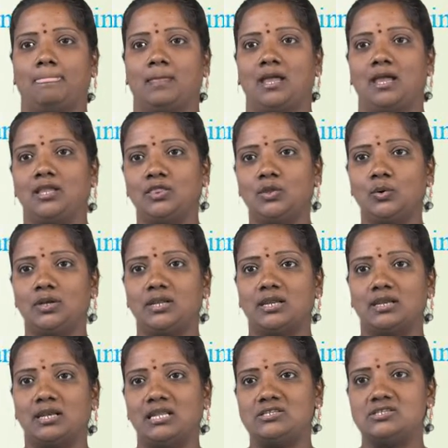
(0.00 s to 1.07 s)
Hindu
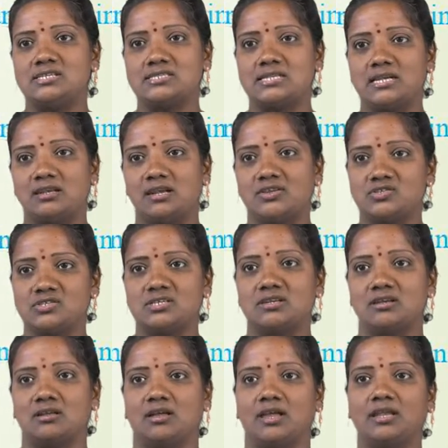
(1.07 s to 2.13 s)
religious
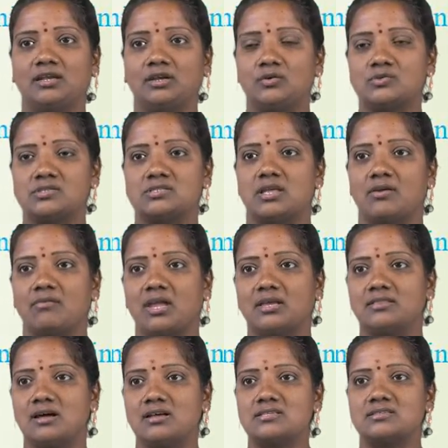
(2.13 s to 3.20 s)
literature includes the
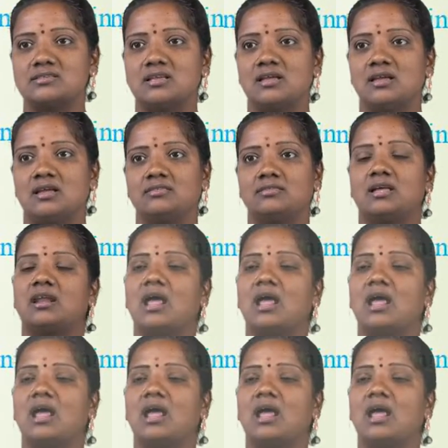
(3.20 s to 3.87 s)
Vedas, the